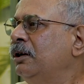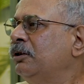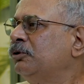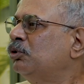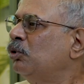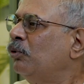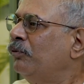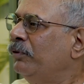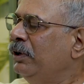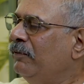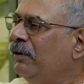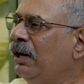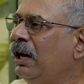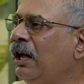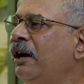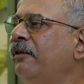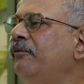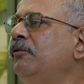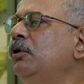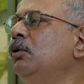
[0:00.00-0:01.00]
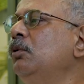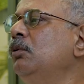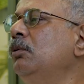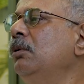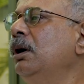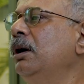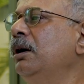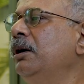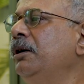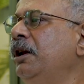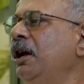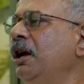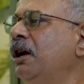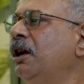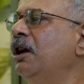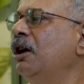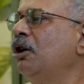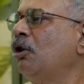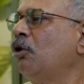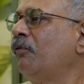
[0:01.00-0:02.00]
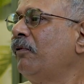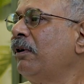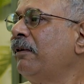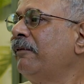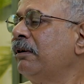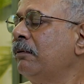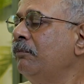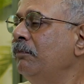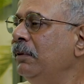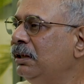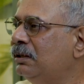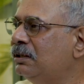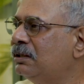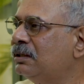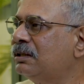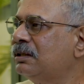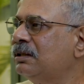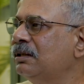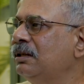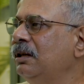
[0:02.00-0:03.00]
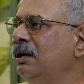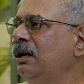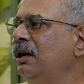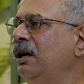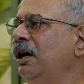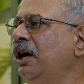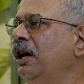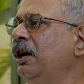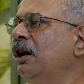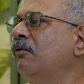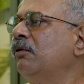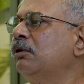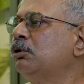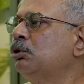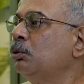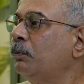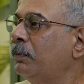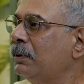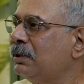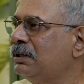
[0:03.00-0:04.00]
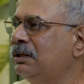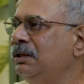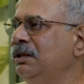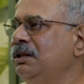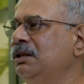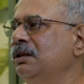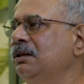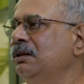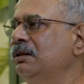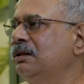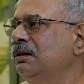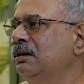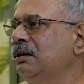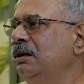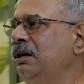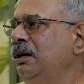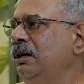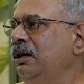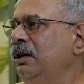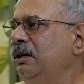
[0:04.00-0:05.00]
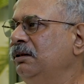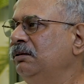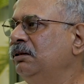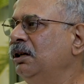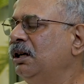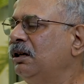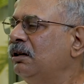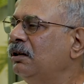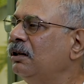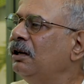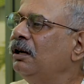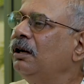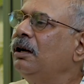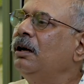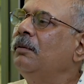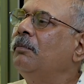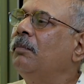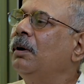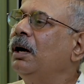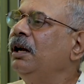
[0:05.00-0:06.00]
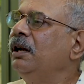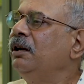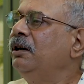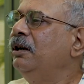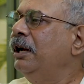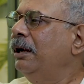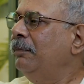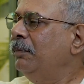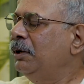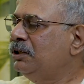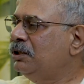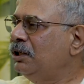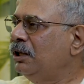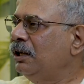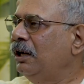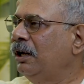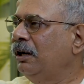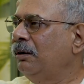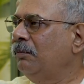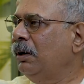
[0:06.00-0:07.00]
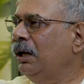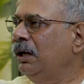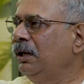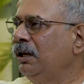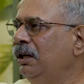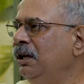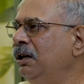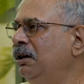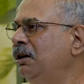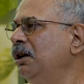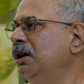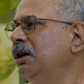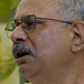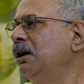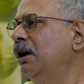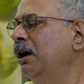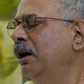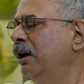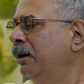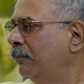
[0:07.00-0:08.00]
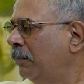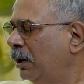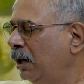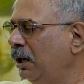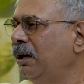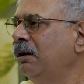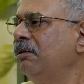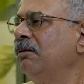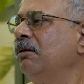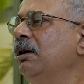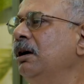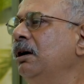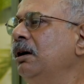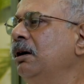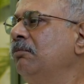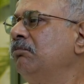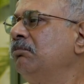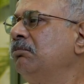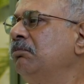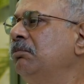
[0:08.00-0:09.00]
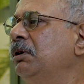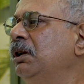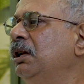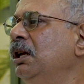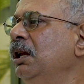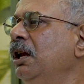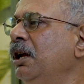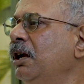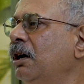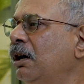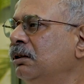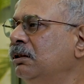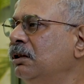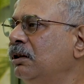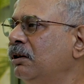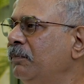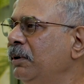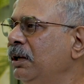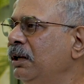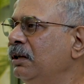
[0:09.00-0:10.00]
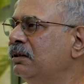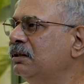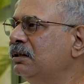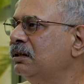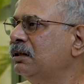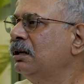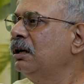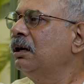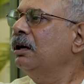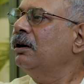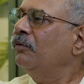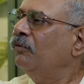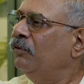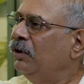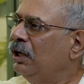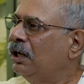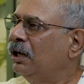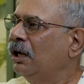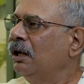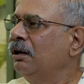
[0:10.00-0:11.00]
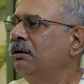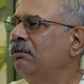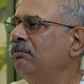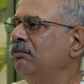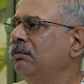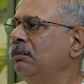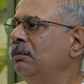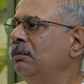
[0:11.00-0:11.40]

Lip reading: So we will have to take care of our myths and our superstitions, that by damaging and by eating and by killing other beings, we can